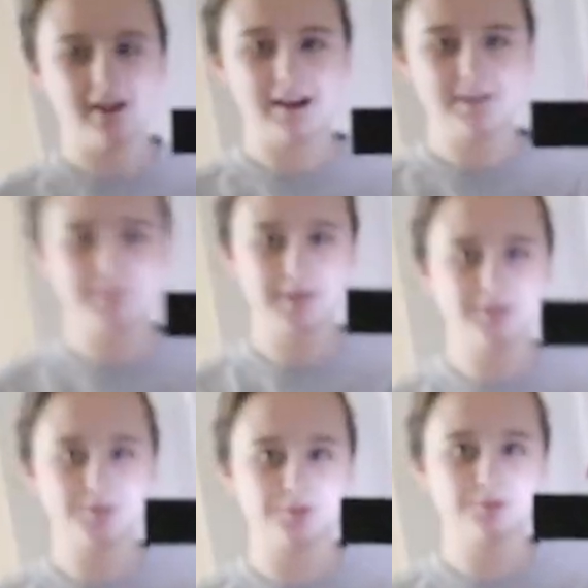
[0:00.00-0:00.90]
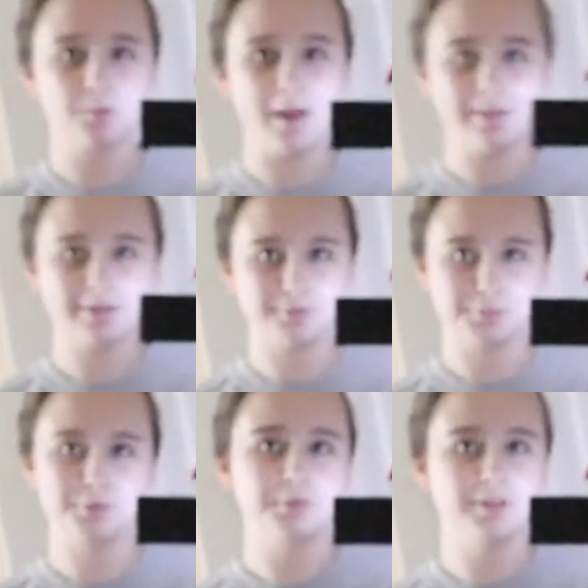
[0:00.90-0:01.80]
I am going to sweat
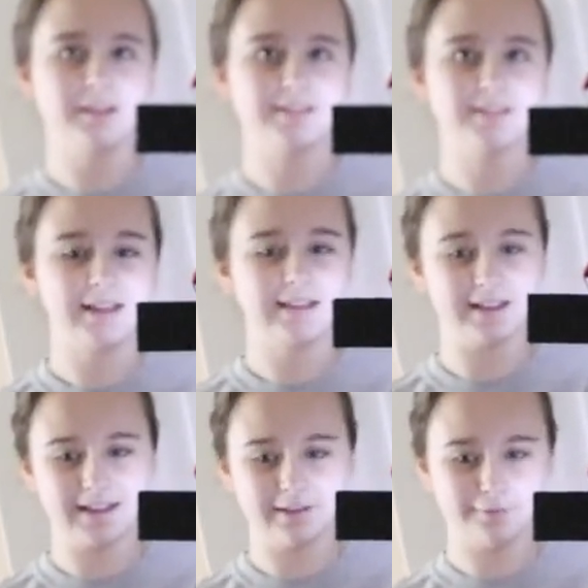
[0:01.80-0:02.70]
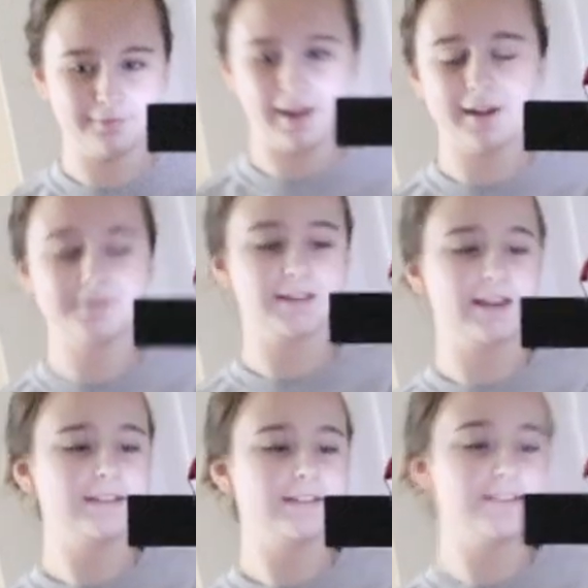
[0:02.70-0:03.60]
through this in like five
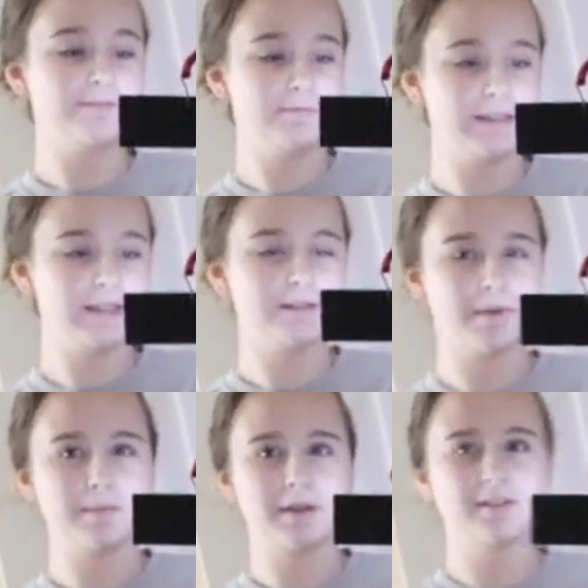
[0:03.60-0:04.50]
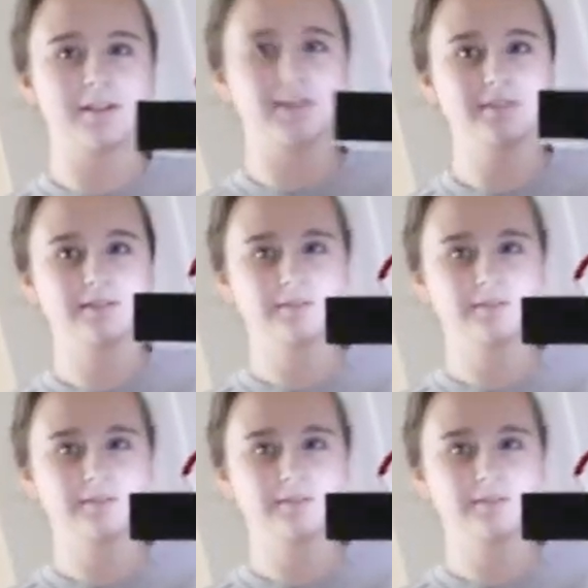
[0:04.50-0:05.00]
seconds of me getting my PICC line.